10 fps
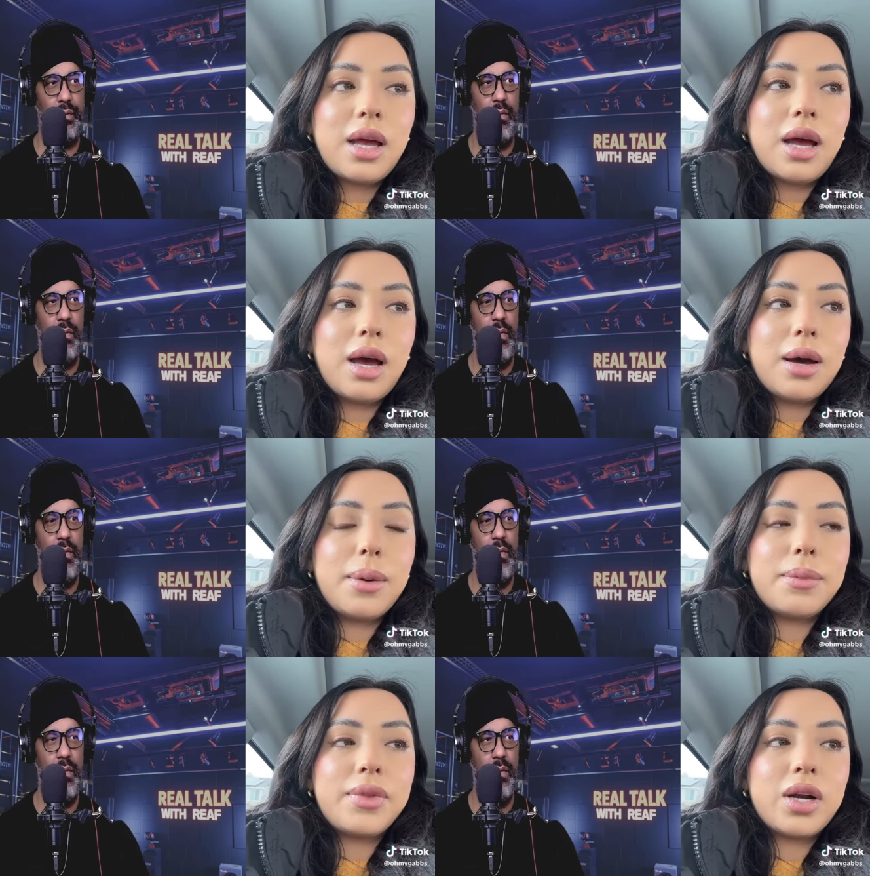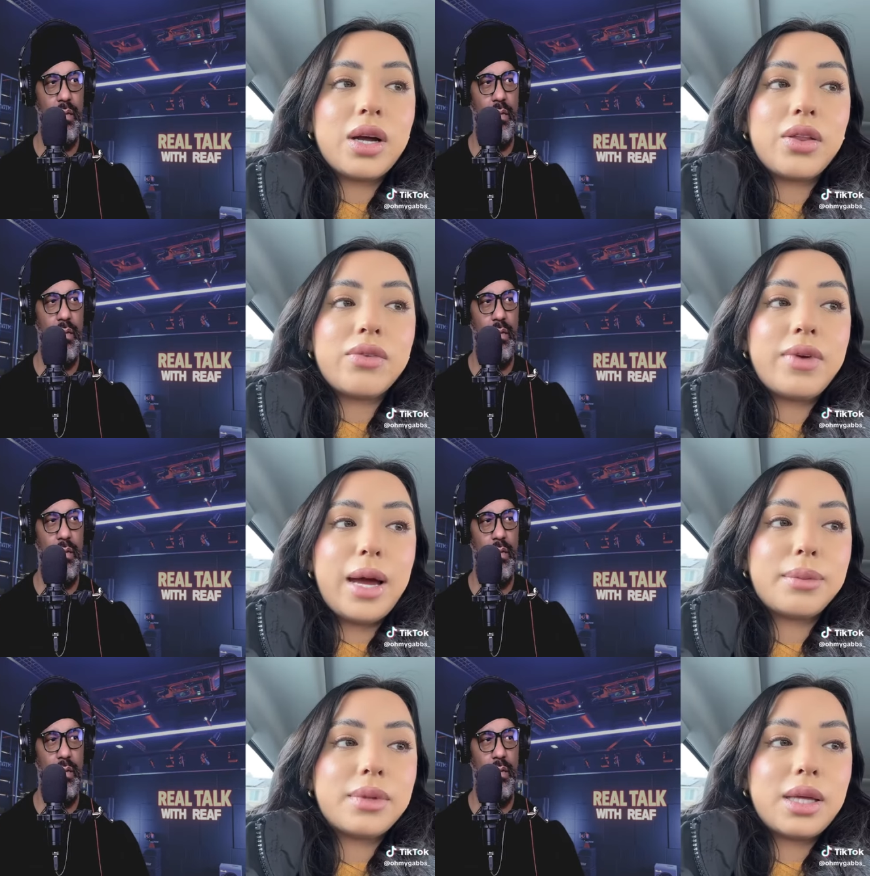Speaker 1: their other
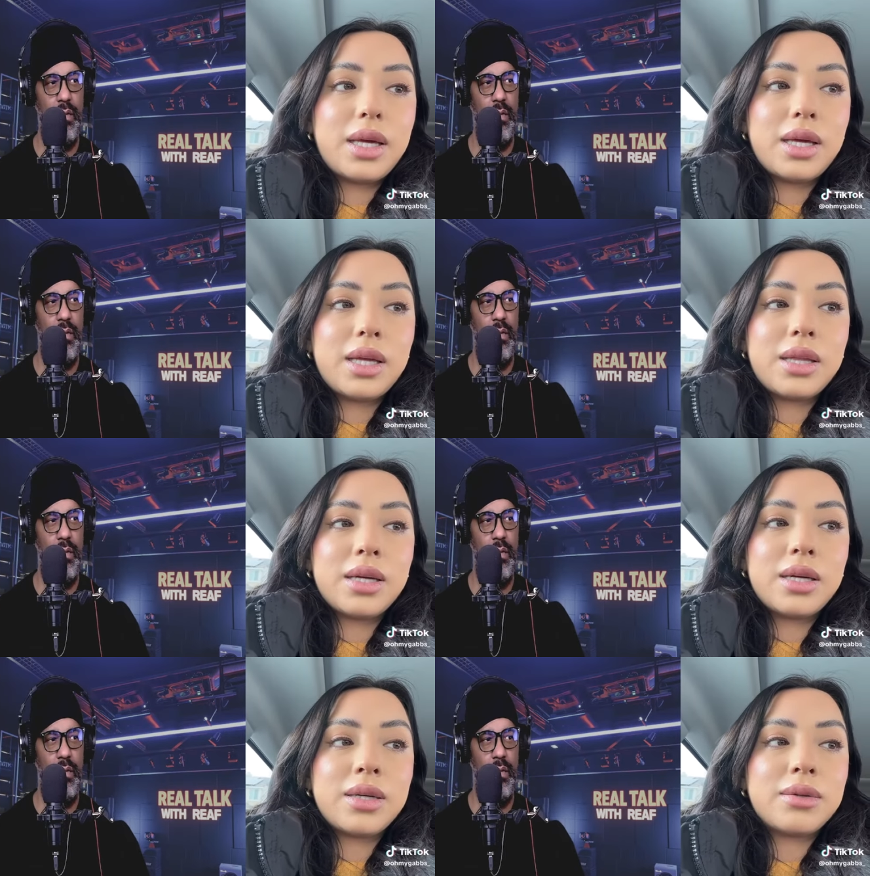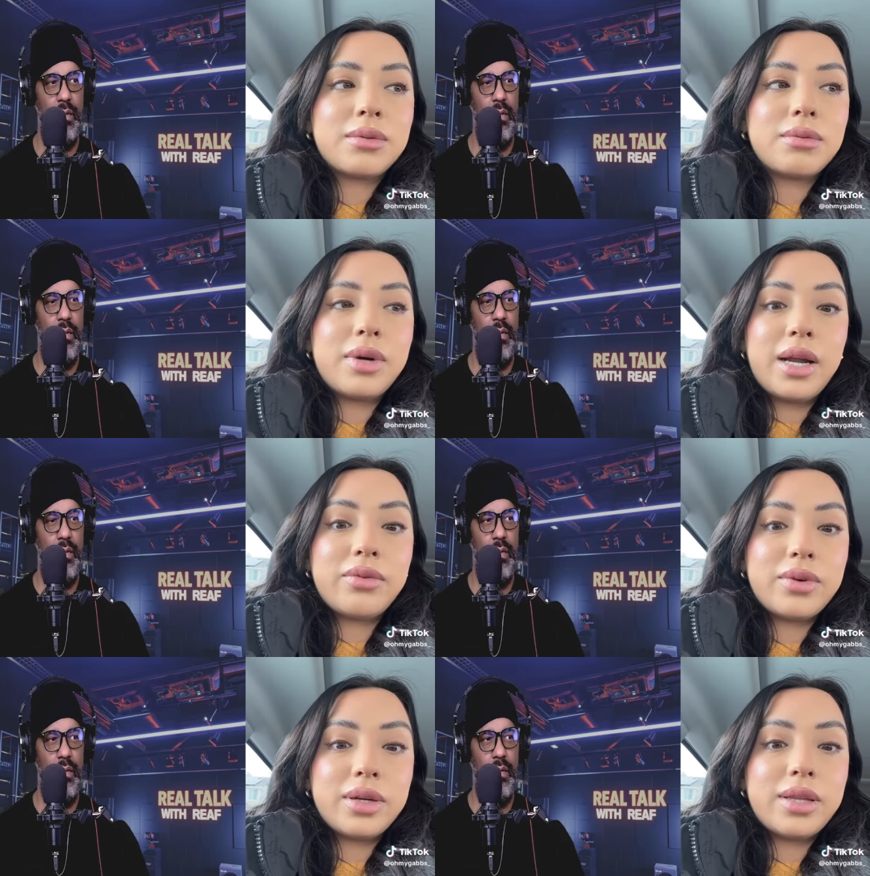family, their
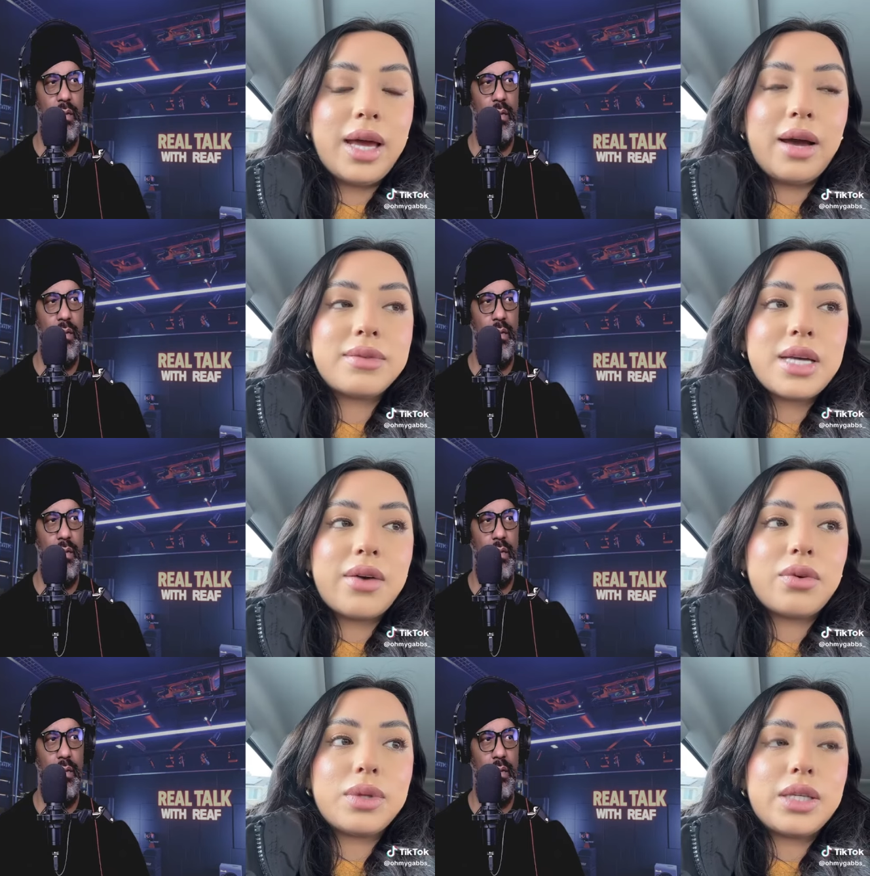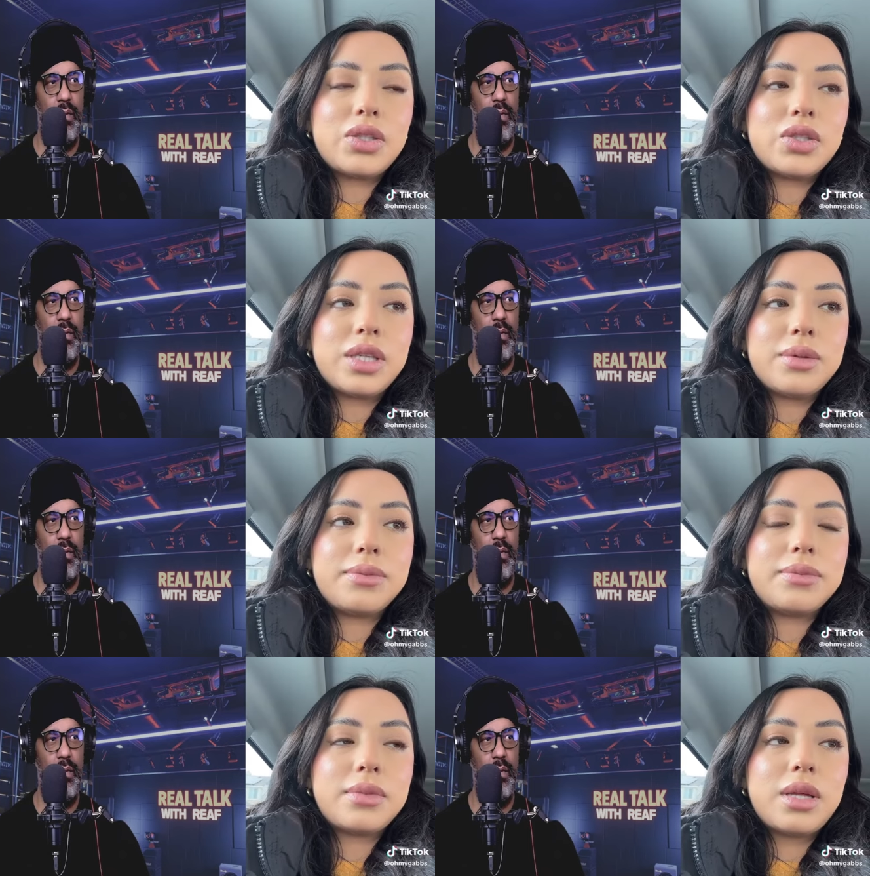whatever. They have to have a relationship.
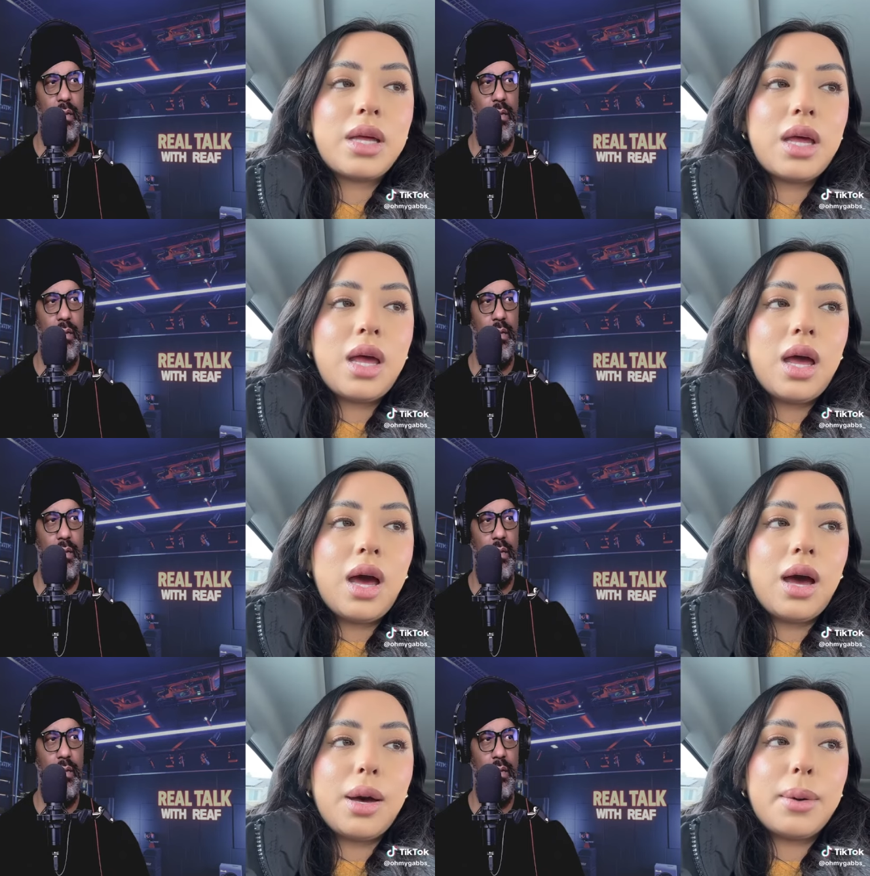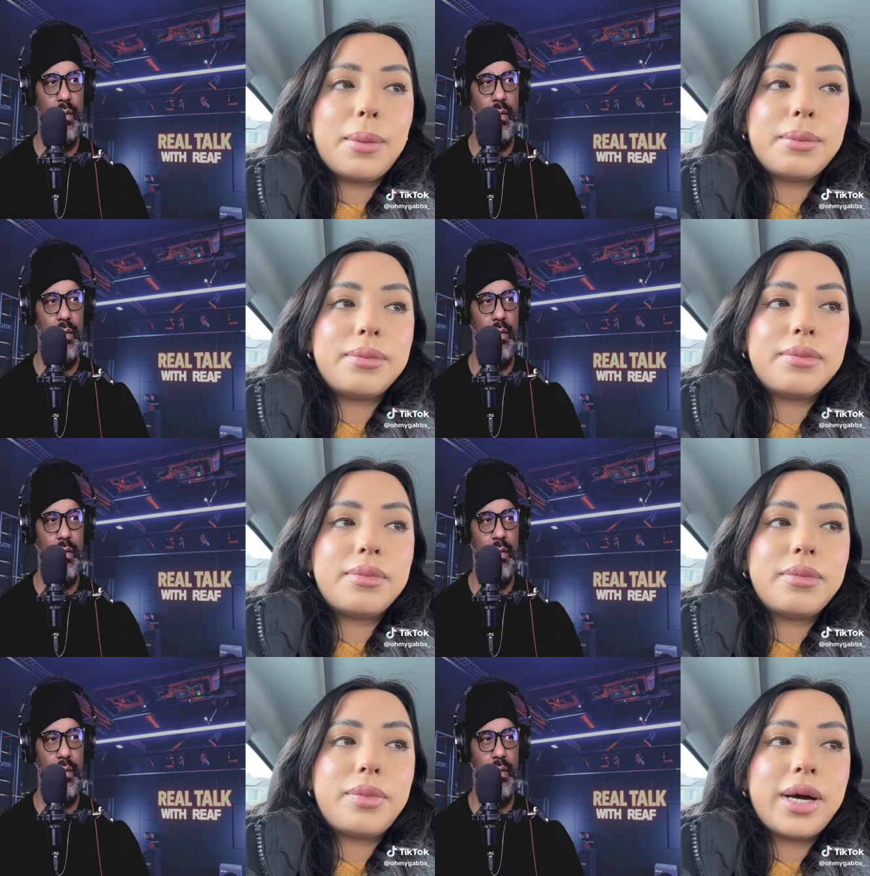
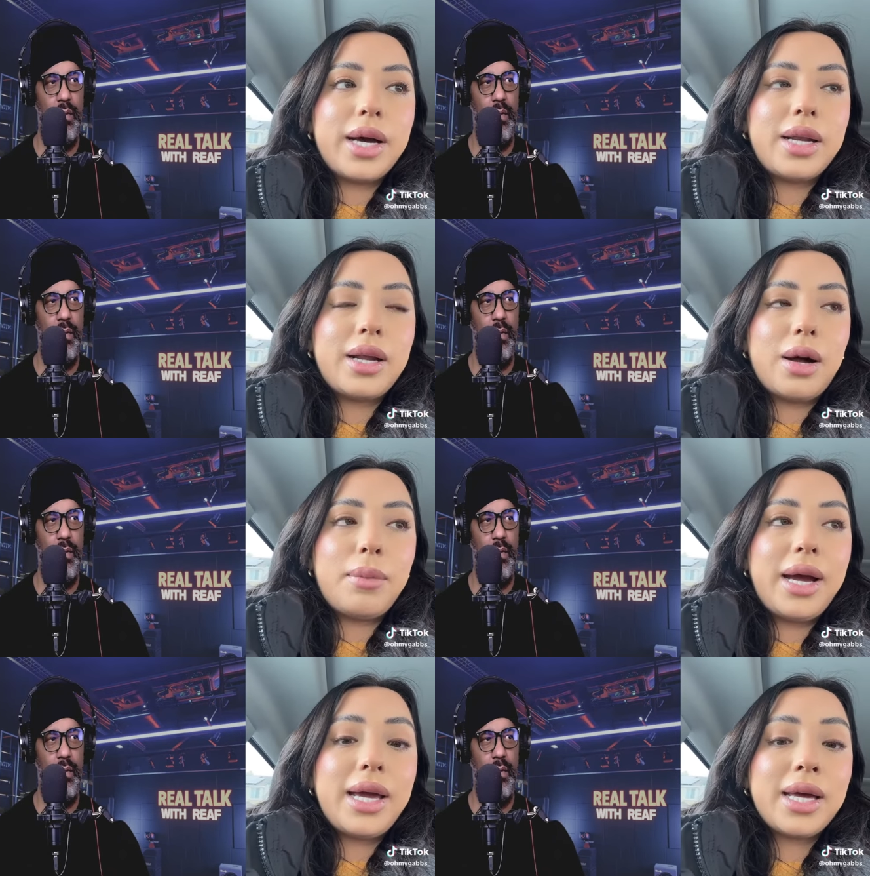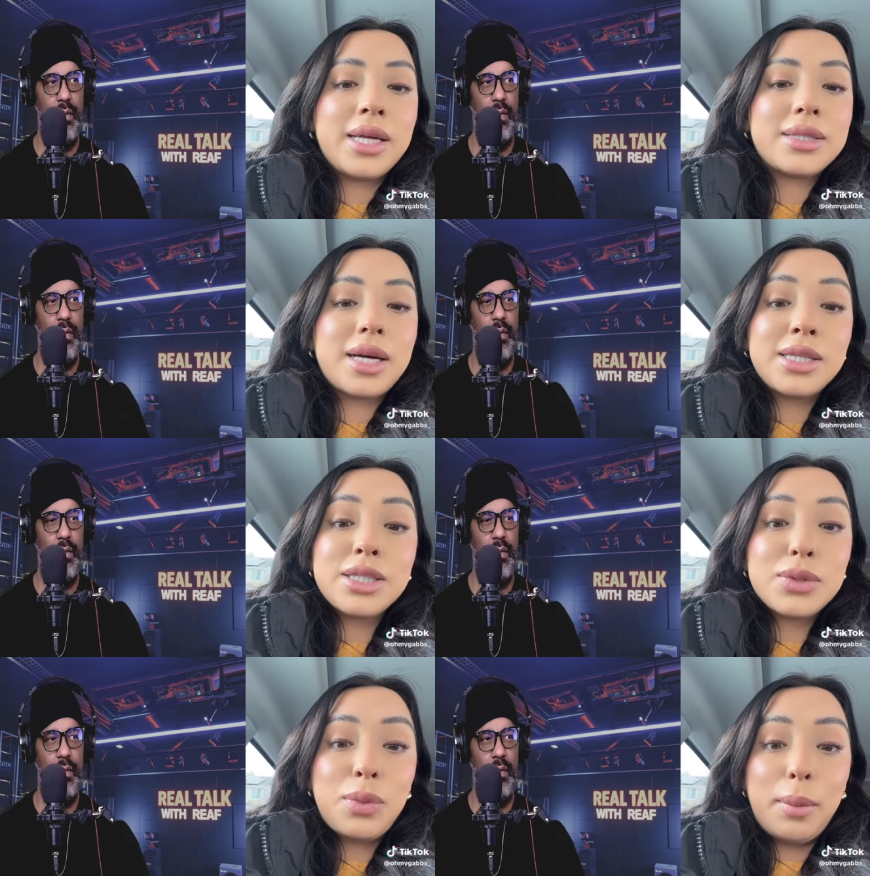But on my end, I
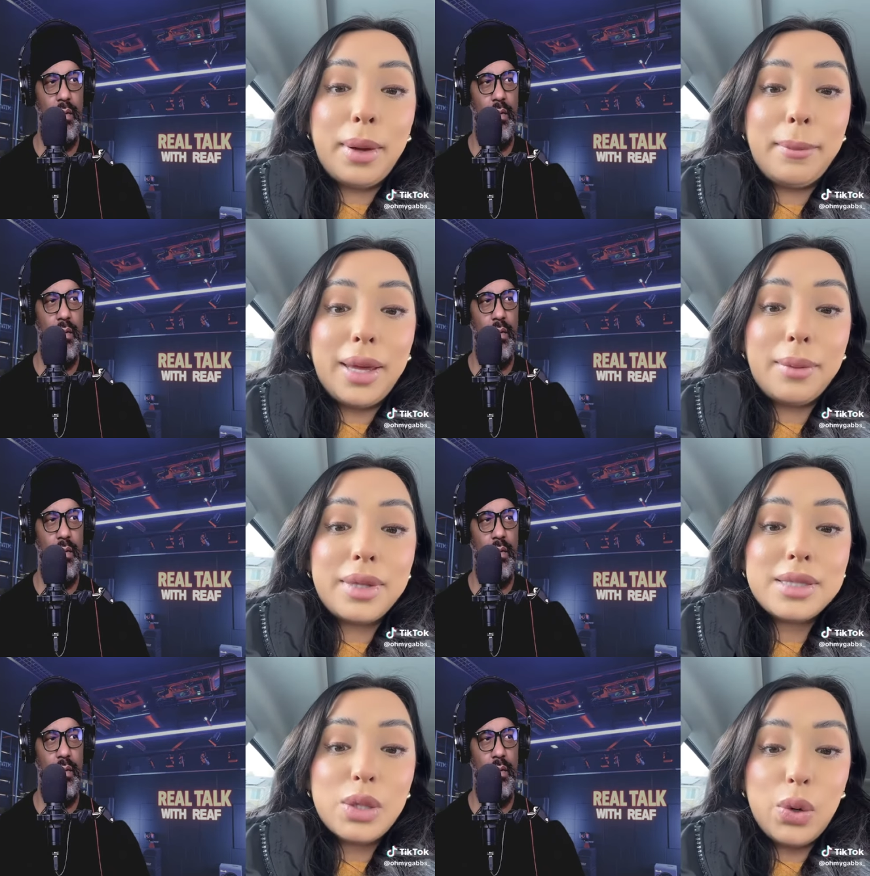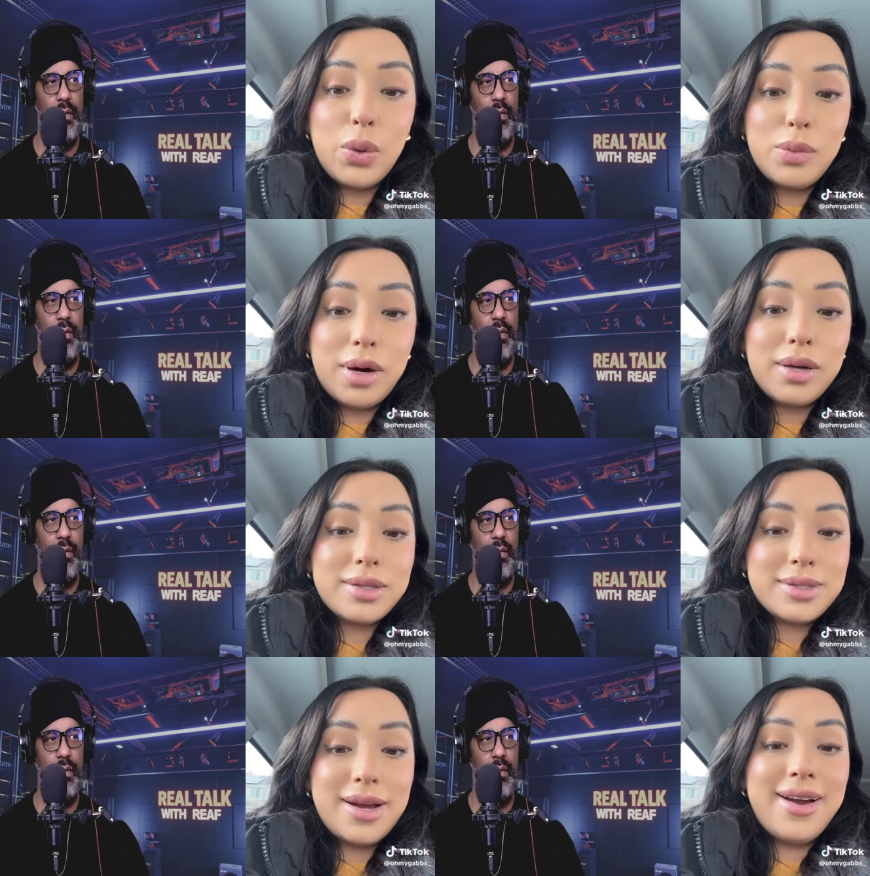just want my babies home all
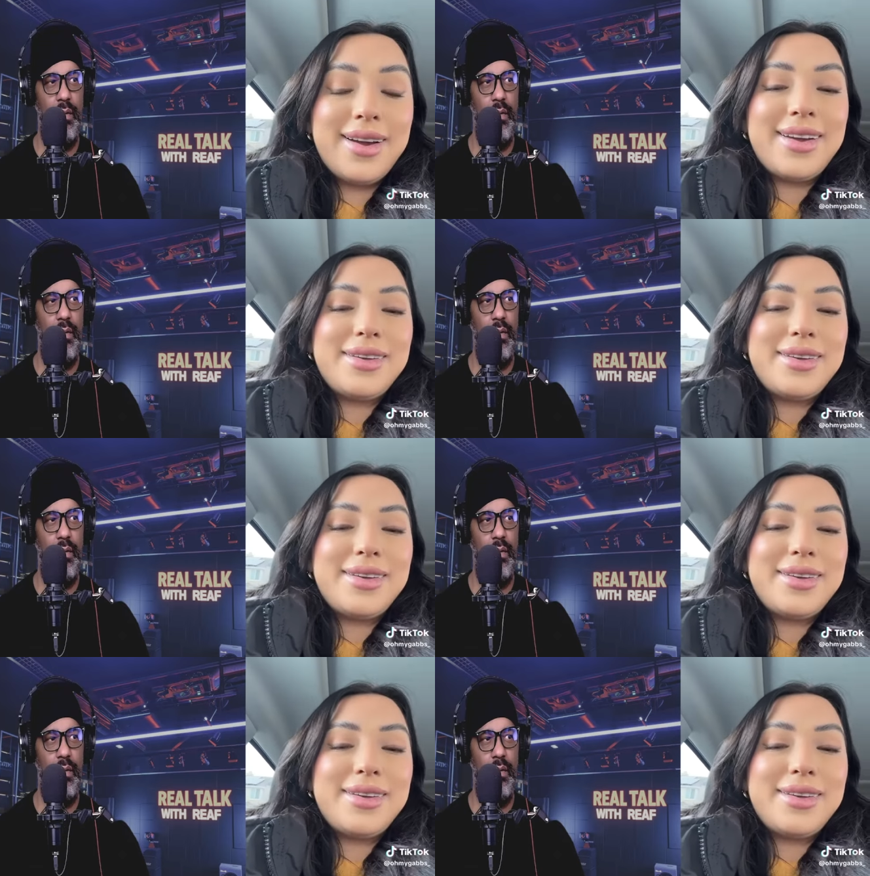the time.